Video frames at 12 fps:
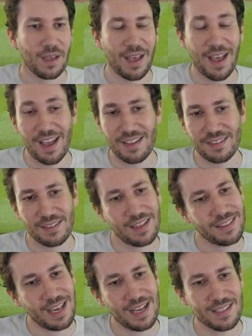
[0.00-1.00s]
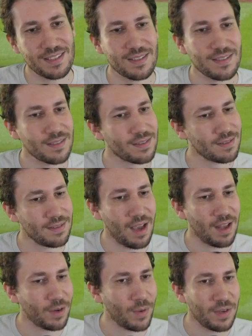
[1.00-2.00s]
it. That's
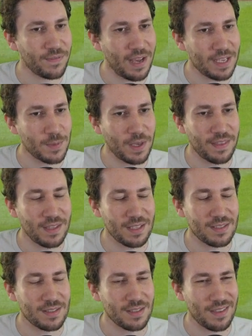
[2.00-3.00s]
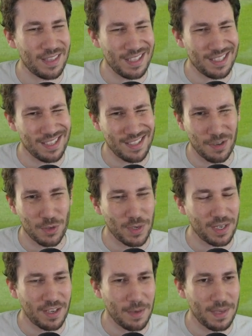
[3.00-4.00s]
not a great fastball. I think that's a sinker
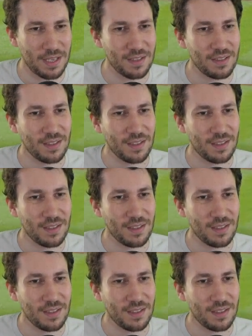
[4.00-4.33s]
trying to come in.